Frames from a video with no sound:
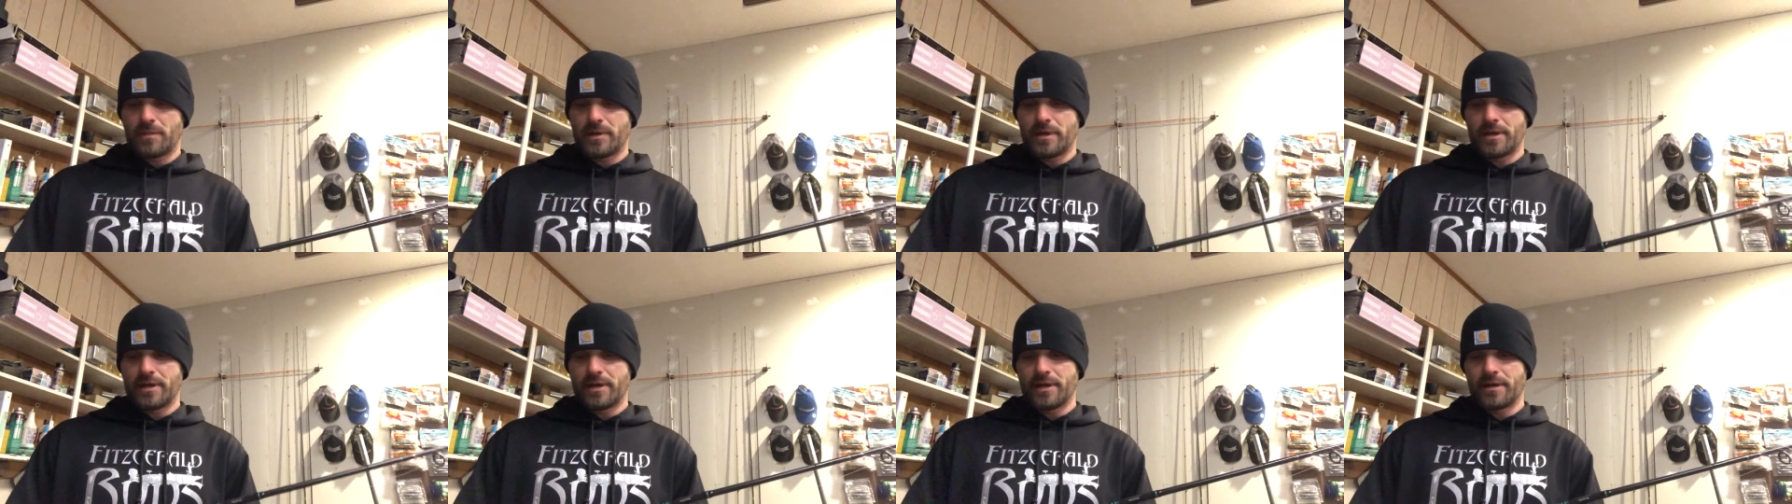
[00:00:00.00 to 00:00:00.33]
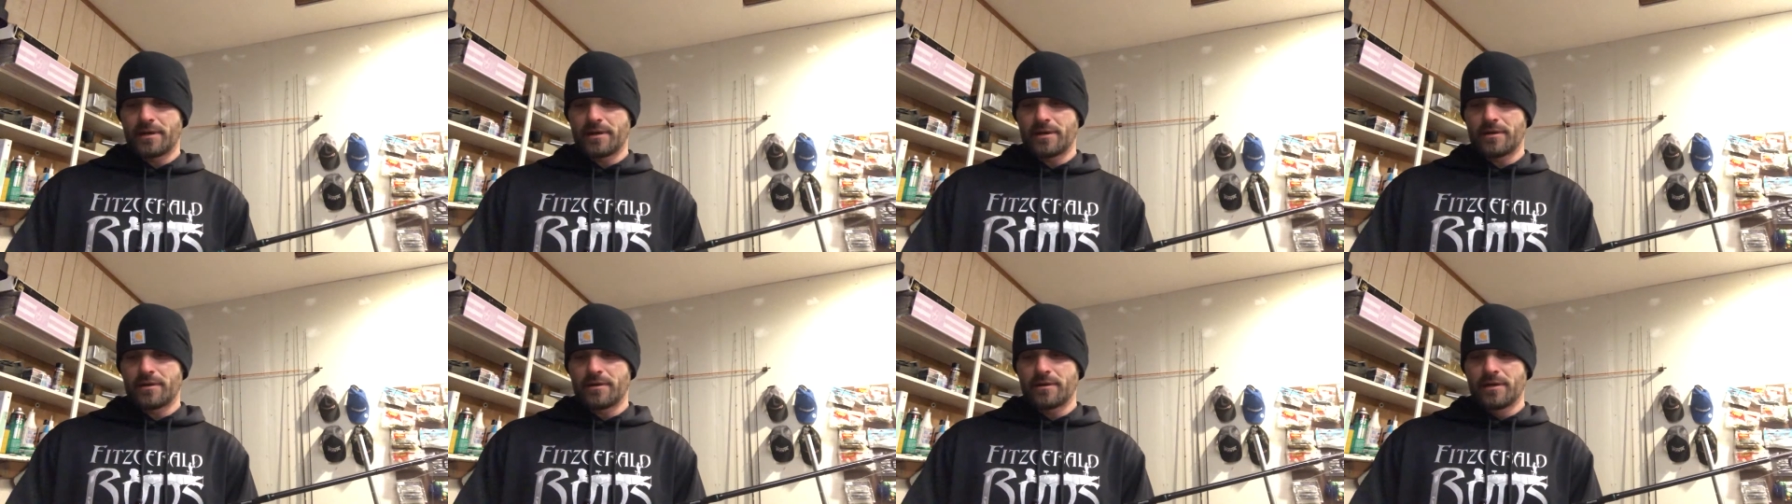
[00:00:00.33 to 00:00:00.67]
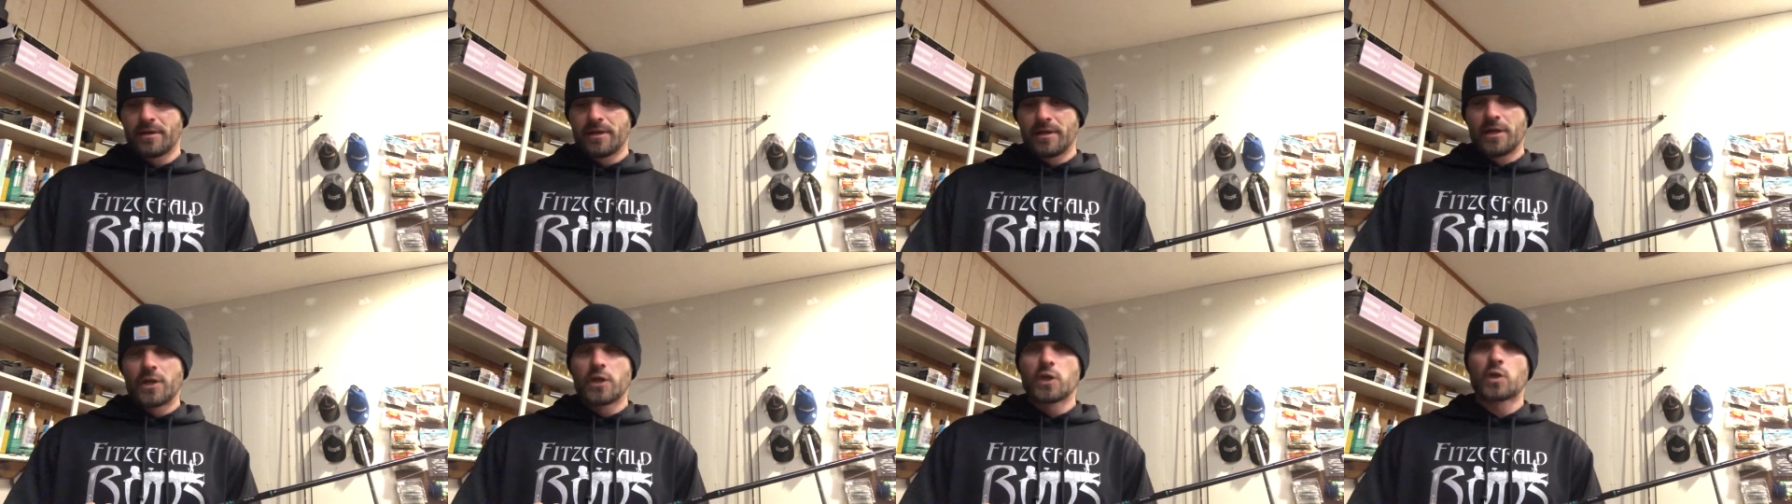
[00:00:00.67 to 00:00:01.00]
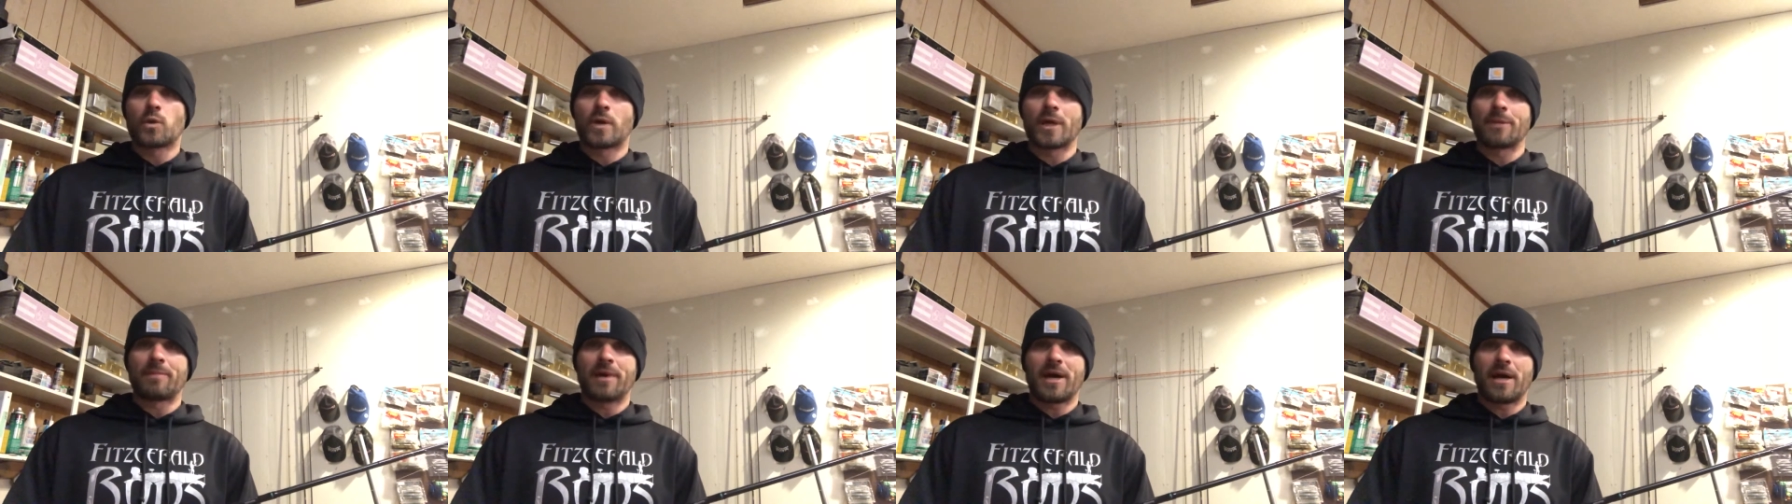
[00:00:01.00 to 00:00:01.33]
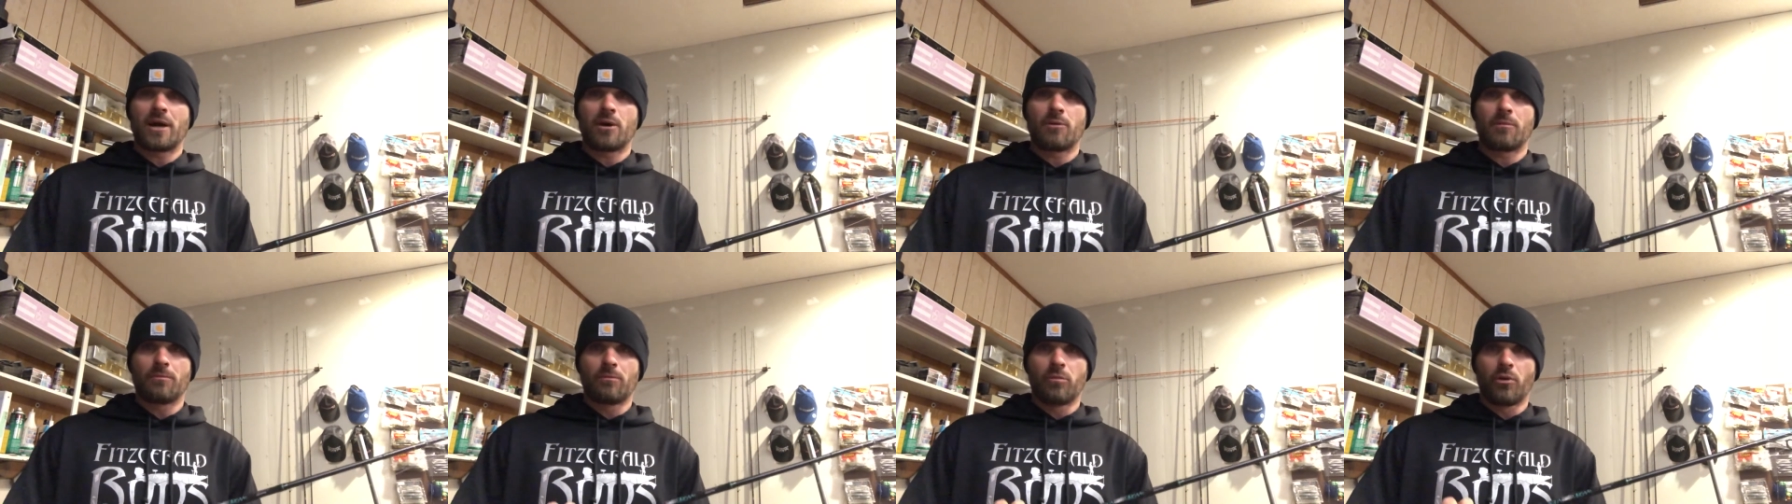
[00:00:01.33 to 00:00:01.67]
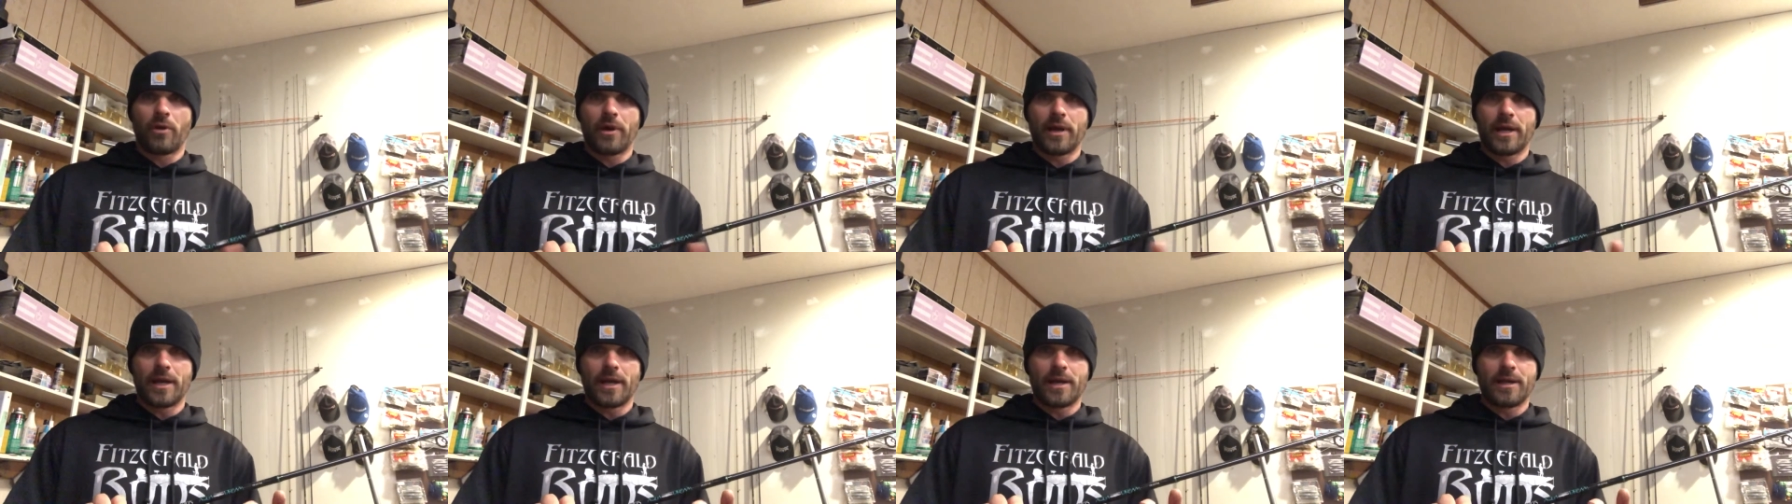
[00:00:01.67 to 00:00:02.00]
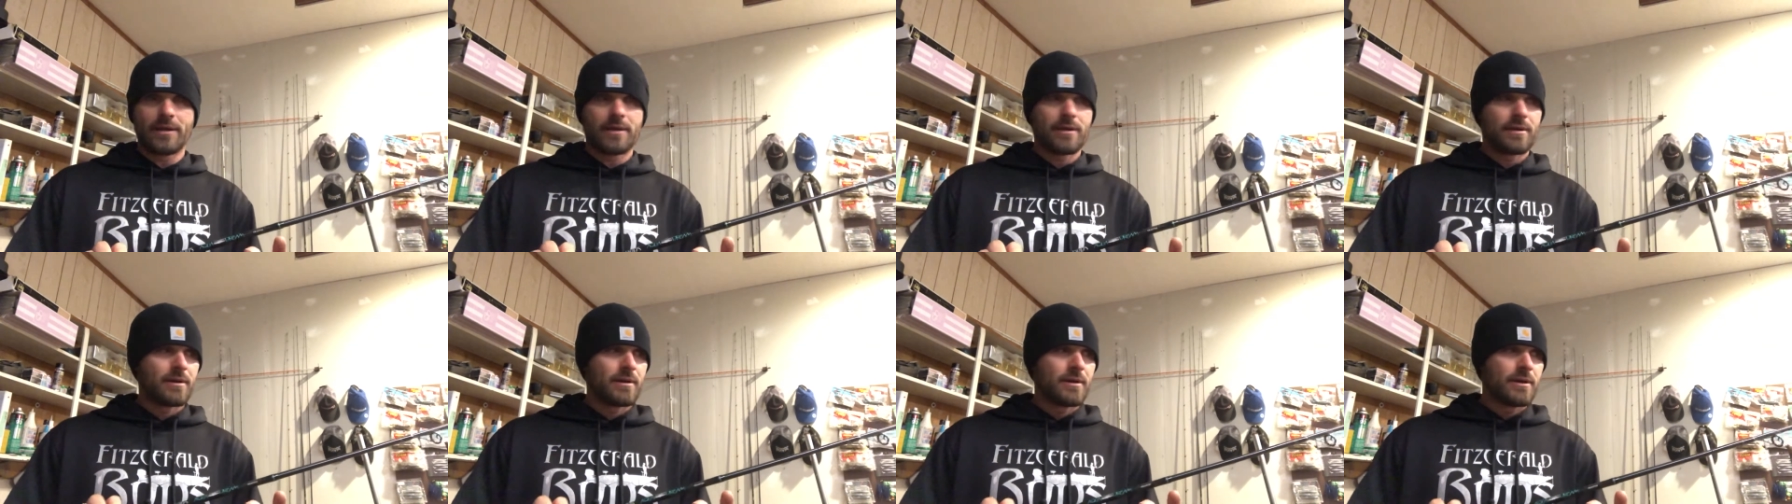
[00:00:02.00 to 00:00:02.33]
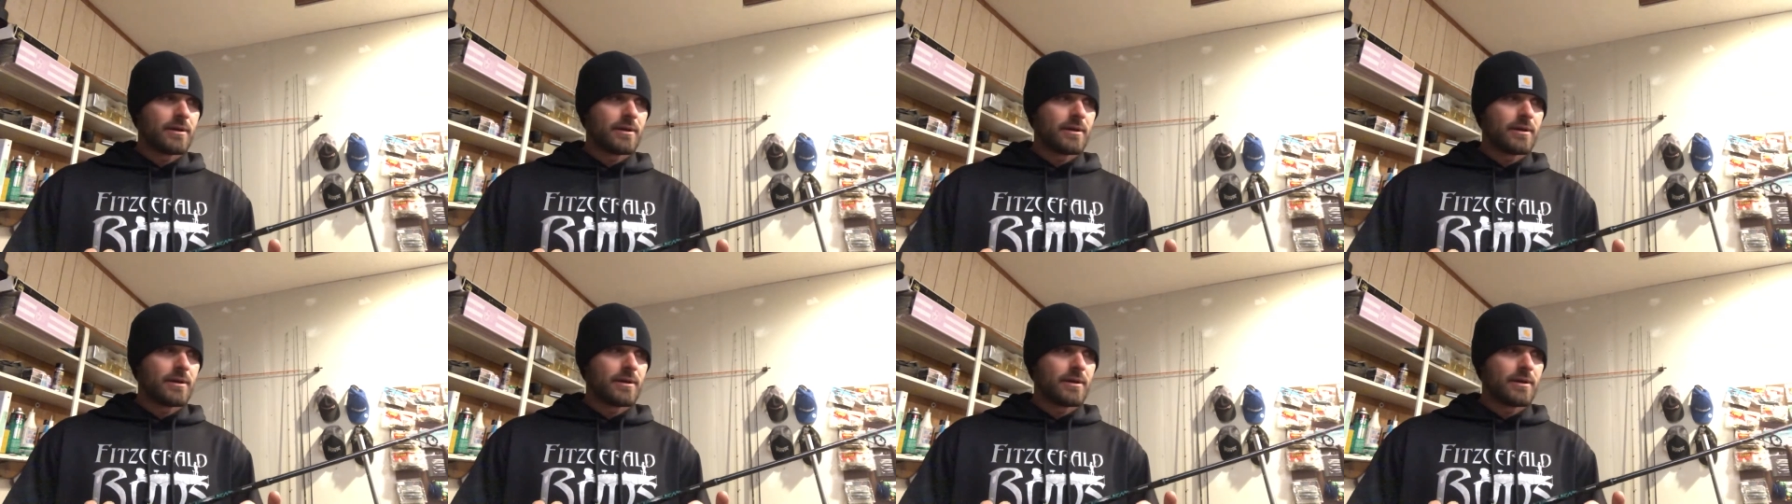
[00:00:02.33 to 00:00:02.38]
my 20 pound braid